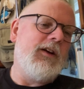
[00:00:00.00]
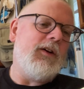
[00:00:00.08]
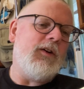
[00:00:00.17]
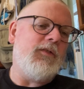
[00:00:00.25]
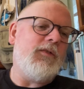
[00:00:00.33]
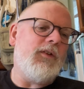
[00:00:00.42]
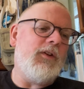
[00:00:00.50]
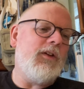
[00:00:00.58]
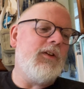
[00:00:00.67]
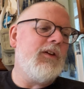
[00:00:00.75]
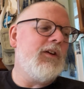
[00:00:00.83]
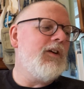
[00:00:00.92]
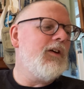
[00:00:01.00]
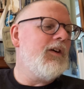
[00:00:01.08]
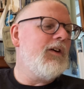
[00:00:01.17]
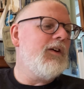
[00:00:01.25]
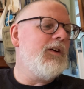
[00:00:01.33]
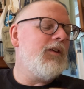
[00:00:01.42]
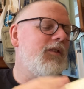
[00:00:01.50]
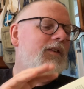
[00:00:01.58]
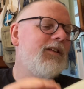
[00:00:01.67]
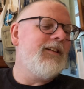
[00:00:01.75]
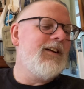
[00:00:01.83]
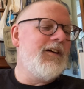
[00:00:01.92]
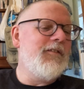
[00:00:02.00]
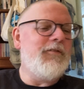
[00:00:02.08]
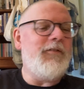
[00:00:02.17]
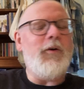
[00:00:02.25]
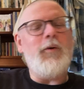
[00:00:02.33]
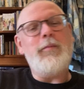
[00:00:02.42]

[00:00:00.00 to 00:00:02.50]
a full 4